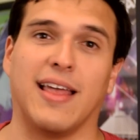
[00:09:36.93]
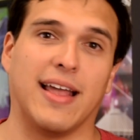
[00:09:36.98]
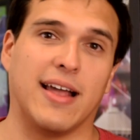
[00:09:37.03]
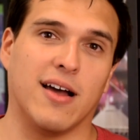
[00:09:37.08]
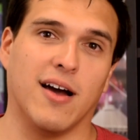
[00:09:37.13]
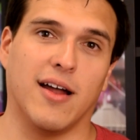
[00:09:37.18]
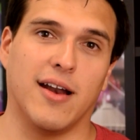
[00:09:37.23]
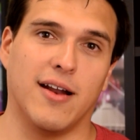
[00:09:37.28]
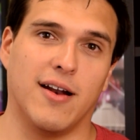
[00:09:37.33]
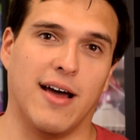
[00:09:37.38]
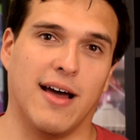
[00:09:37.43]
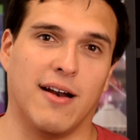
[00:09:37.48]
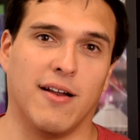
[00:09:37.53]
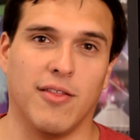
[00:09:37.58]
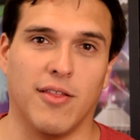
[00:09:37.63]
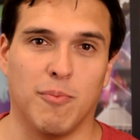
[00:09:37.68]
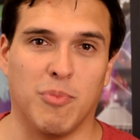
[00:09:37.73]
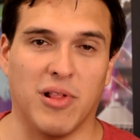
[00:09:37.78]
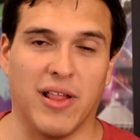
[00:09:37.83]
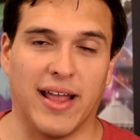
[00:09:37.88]
cut it out of
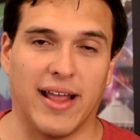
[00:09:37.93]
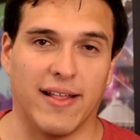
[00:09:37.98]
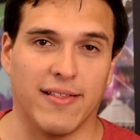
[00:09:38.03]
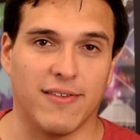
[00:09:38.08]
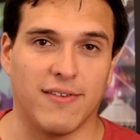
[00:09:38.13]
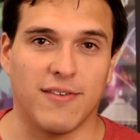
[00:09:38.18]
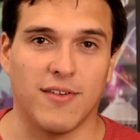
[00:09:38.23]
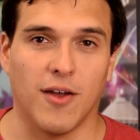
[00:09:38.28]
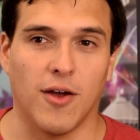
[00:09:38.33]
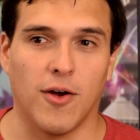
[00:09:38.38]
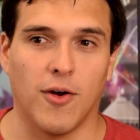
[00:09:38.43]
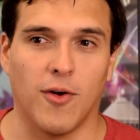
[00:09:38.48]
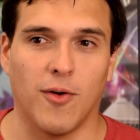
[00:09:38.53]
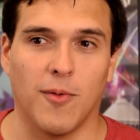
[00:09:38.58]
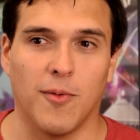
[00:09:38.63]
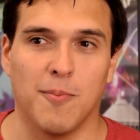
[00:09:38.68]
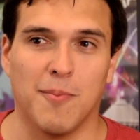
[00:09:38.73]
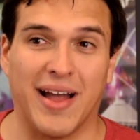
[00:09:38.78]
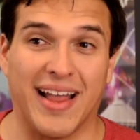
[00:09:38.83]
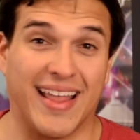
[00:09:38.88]
the plan.
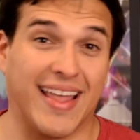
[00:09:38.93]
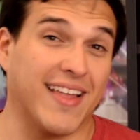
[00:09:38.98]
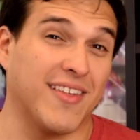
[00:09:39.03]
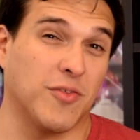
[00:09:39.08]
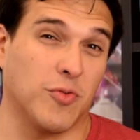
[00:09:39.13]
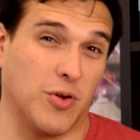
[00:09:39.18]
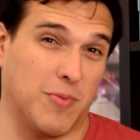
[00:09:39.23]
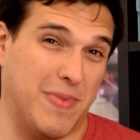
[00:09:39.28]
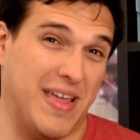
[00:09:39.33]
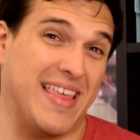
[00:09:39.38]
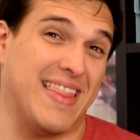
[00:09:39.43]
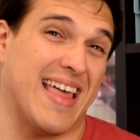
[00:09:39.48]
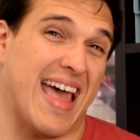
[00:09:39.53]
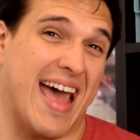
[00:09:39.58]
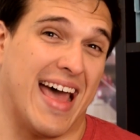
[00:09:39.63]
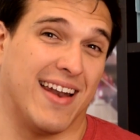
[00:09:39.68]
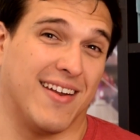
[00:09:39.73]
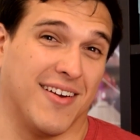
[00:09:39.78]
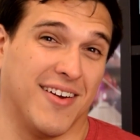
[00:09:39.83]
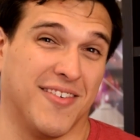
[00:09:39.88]
So my guess would be
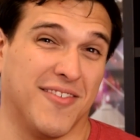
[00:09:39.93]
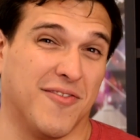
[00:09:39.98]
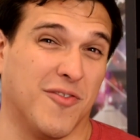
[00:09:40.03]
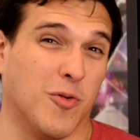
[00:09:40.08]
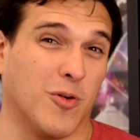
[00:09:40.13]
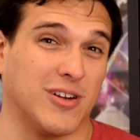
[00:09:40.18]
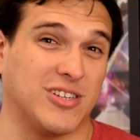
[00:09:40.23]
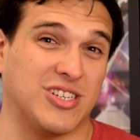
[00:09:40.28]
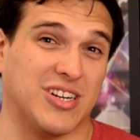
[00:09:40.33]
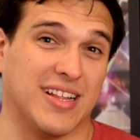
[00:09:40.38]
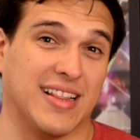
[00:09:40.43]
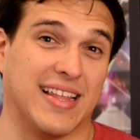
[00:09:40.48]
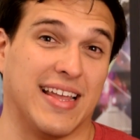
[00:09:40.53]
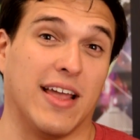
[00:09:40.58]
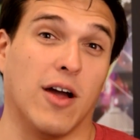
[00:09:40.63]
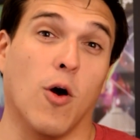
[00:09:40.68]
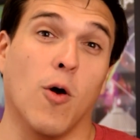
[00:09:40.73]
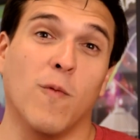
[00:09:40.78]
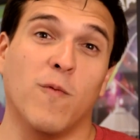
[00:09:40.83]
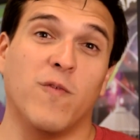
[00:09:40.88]
that, unfortunately.
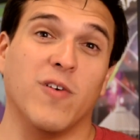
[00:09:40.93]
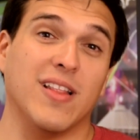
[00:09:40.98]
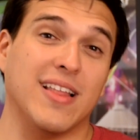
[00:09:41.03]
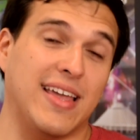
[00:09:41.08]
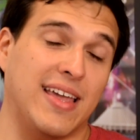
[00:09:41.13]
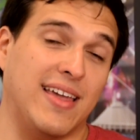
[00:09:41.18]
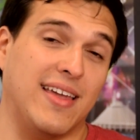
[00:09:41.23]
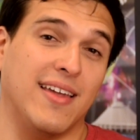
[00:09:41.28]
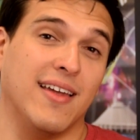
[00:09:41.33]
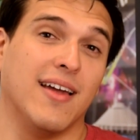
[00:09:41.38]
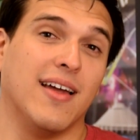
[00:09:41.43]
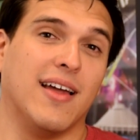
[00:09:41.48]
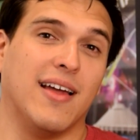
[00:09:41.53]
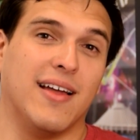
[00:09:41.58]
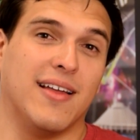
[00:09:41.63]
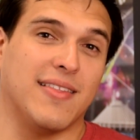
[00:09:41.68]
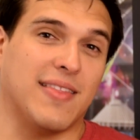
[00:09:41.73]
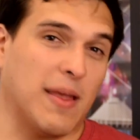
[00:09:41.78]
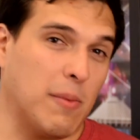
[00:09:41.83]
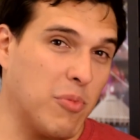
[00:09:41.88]
Hopefully
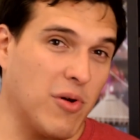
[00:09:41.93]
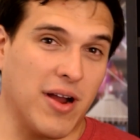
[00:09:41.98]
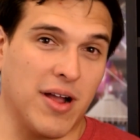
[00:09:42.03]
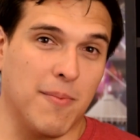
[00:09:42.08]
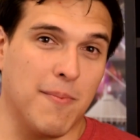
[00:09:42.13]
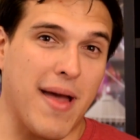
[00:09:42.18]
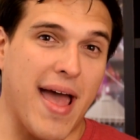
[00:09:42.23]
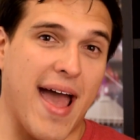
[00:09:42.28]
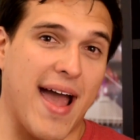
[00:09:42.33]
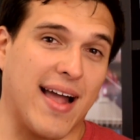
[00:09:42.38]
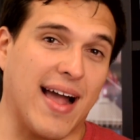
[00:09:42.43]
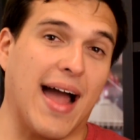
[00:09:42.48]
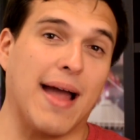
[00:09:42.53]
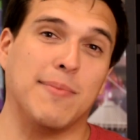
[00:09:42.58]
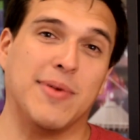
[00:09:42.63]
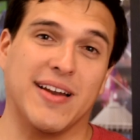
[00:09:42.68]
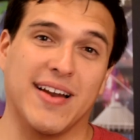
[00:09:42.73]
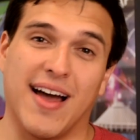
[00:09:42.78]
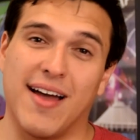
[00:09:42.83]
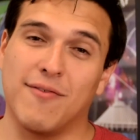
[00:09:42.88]
they bring them back. I
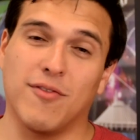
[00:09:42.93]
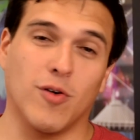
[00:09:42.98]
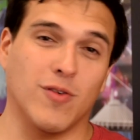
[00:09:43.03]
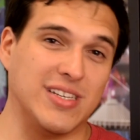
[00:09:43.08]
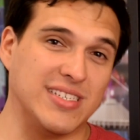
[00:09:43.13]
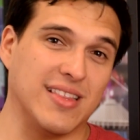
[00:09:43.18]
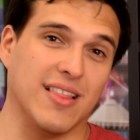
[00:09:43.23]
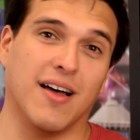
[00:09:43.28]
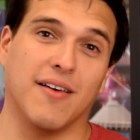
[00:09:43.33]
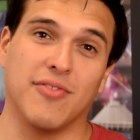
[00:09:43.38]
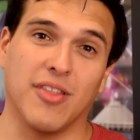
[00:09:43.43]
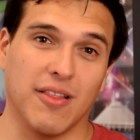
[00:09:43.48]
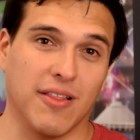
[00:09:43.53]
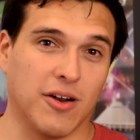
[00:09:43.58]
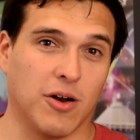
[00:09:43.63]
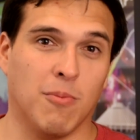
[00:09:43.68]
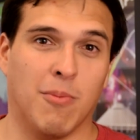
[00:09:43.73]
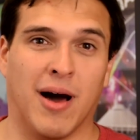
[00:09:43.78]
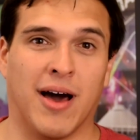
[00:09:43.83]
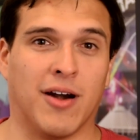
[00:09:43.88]
mean, I've always loved the
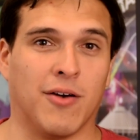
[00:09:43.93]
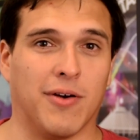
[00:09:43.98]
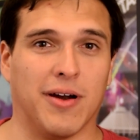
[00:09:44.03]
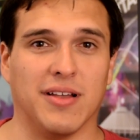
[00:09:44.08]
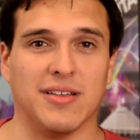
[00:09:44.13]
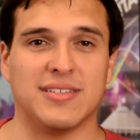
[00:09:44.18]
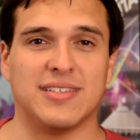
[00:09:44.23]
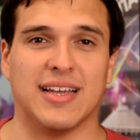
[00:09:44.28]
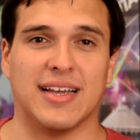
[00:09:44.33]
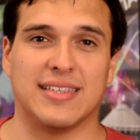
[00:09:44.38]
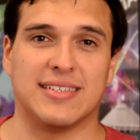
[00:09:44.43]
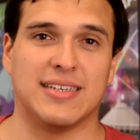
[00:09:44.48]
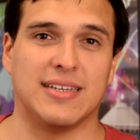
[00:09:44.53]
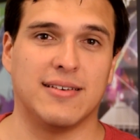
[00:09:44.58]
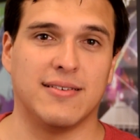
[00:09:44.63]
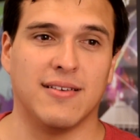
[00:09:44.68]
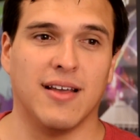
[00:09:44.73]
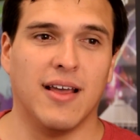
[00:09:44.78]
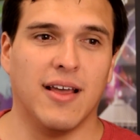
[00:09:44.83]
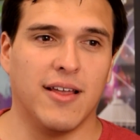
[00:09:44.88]
little monorail sets,
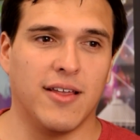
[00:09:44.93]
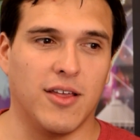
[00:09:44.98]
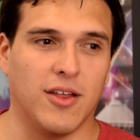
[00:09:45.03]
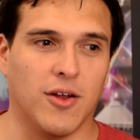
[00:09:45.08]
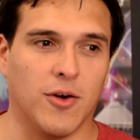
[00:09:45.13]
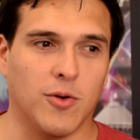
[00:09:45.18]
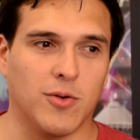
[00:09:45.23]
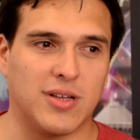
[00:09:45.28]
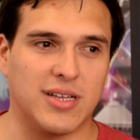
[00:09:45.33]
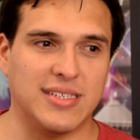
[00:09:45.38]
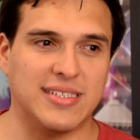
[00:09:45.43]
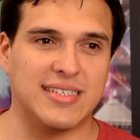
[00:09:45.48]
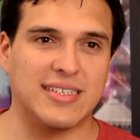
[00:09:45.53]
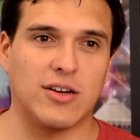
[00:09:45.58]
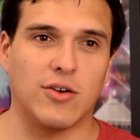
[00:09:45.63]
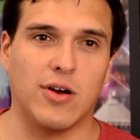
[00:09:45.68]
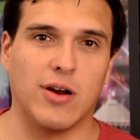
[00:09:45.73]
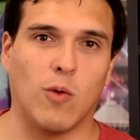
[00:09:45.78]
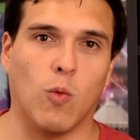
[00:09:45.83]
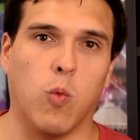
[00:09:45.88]
and
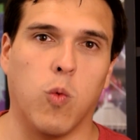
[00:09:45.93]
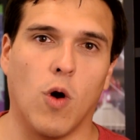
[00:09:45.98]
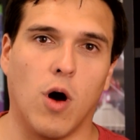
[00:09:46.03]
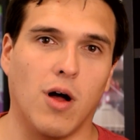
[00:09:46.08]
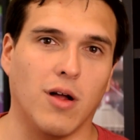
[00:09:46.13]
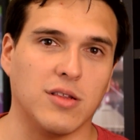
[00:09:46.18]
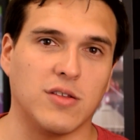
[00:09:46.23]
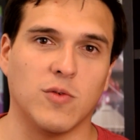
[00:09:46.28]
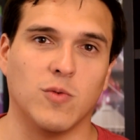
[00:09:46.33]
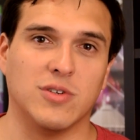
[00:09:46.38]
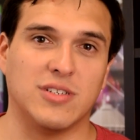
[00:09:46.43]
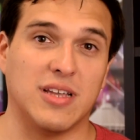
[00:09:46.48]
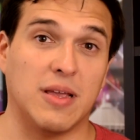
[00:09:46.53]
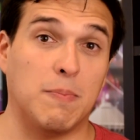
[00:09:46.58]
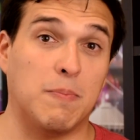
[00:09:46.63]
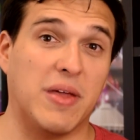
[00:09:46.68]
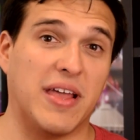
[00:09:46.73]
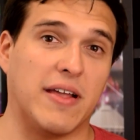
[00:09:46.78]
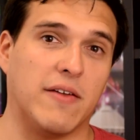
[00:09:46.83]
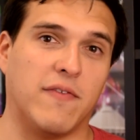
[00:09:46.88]
considering Walt was a
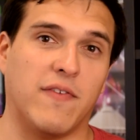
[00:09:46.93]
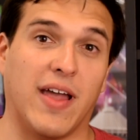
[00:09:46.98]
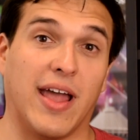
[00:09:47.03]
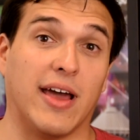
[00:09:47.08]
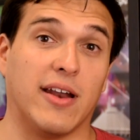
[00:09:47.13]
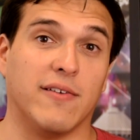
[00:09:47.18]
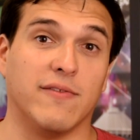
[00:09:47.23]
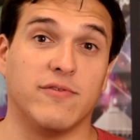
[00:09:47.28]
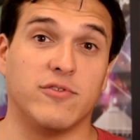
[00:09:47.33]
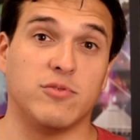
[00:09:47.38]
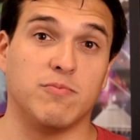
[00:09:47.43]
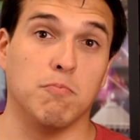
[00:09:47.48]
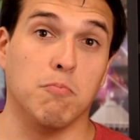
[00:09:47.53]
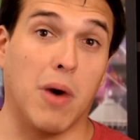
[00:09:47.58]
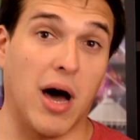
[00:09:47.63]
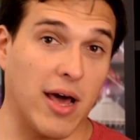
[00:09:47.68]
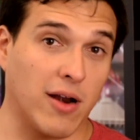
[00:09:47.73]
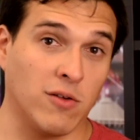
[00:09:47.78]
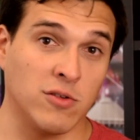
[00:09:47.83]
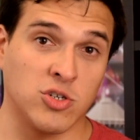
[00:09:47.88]
big fan of
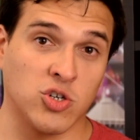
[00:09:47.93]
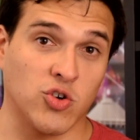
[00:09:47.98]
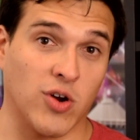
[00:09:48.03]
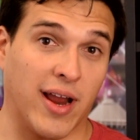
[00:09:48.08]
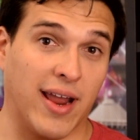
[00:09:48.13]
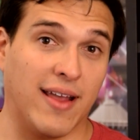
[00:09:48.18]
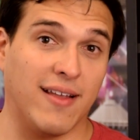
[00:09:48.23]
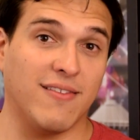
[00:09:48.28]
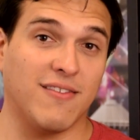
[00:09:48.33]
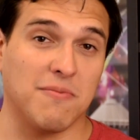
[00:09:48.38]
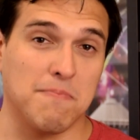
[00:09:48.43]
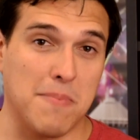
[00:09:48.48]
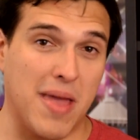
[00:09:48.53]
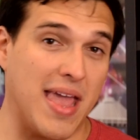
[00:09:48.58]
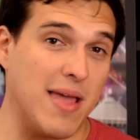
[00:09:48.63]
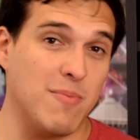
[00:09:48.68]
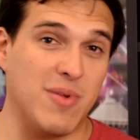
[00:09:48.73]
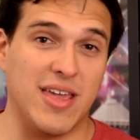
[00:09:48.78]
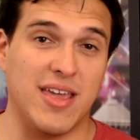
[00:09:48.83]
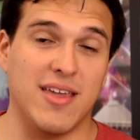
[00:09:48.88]
model trains,
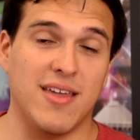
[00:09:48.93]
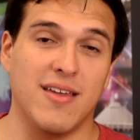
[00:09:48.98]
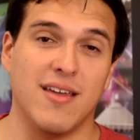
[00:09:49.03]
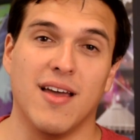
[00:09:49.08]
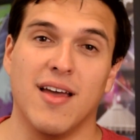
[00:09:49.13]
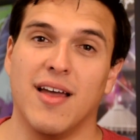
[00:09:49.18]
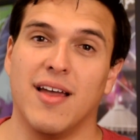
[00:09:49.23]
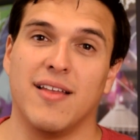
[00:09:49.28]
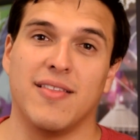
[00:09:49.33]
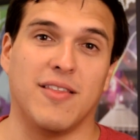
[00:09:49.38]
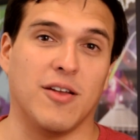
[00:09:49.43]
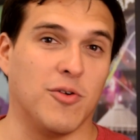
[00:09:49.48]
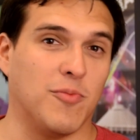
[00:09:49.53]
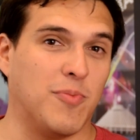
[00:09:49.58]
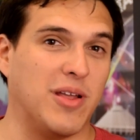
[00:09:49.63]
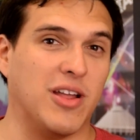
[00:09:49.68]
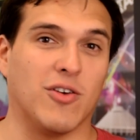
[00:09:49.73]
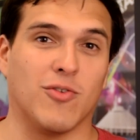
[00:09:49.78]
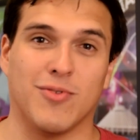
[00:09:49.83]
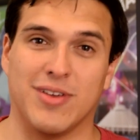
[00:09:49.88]
maybe there'd
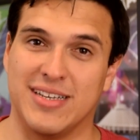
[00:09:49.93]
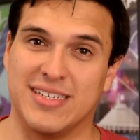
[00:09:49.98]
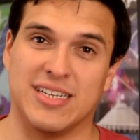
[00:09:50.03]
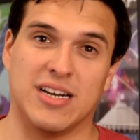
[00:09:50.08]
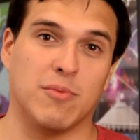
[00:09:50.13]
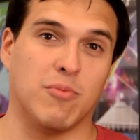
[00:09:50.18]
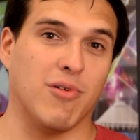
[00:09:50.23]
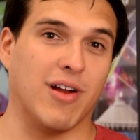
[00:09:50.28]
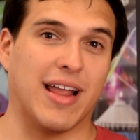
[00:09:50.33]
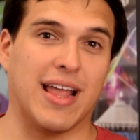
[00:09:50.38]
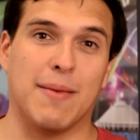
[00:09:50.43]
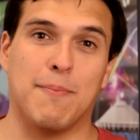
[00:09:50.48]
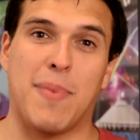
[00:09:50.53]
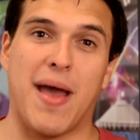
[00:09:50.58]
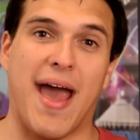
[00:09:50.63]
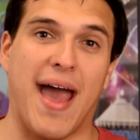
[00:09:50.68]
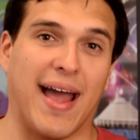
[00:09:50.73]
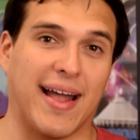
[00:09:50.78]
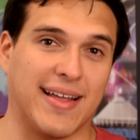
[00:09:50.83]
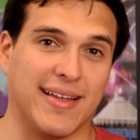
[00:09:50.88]
be a reason to bring it
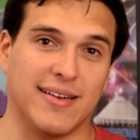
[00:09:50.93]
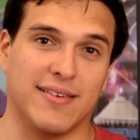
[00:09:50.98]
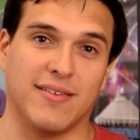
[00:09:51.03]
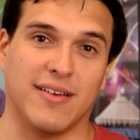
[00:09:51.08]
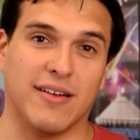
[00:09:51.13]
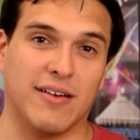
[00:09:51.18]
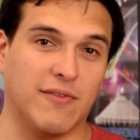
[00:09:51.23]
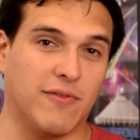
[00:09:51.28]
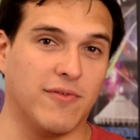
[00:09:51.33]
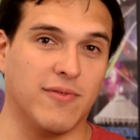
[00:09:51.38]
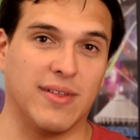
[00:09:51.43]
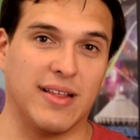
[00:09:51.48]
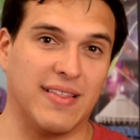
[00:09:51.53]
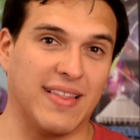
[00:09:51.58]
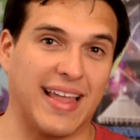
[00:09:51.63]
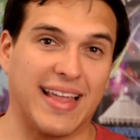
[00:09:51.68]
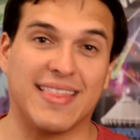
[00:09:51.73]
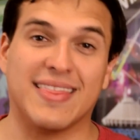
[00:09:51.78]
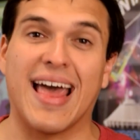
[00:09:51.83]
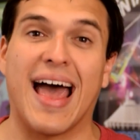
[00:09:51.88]
back in
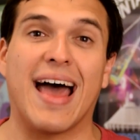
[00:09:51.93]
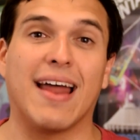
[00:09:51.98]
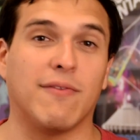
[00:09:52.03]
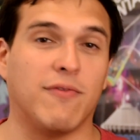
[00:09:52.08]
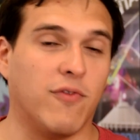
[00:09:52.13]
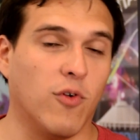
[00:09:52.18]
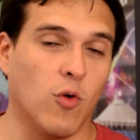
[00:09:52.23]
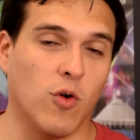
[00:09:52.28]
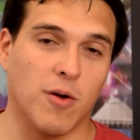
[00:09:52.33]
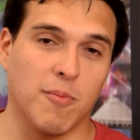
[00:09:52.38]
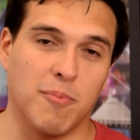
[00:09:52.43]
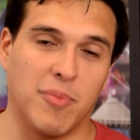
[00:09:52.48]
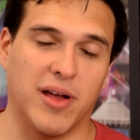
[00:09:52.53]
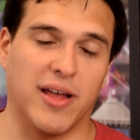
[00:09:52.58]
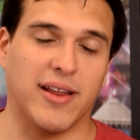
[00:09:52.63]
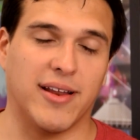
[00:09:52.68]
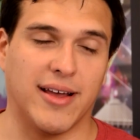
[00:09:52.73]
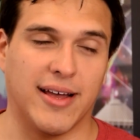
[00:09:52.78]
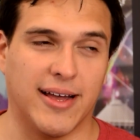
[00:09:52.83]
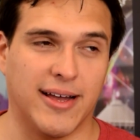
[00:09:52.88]
like that form,
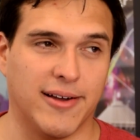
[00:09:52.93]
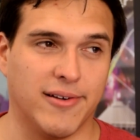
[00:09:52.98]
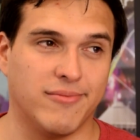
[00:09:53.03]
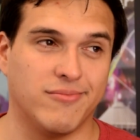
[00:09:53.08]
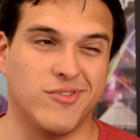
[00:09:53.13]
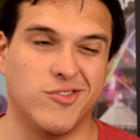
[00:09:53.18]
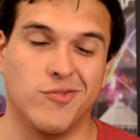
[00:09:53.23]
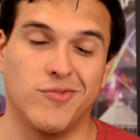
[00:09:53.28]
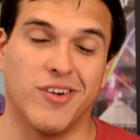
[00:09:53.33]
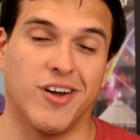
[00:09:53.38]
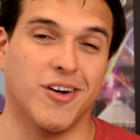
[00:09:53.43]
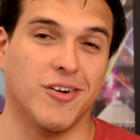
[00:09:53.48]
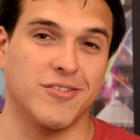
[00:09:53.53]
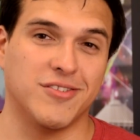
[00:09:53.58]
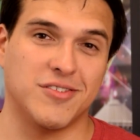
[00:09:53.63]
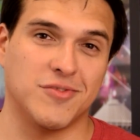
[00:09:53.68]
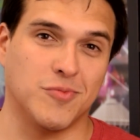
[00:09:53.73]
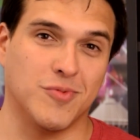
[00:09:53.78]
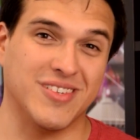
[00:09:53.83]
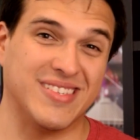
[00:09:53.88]
but who
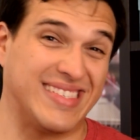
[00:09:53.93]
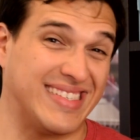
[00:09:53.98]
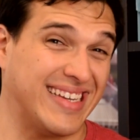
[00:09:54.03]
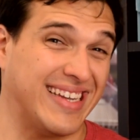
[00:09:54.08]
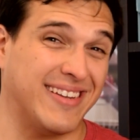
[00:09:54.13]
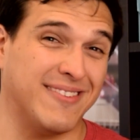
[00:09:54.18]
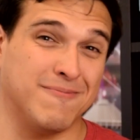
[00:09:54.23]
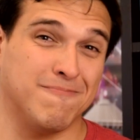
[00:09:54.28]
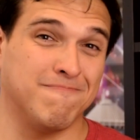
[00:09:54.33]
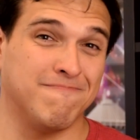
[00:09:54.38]
knows? We'll see.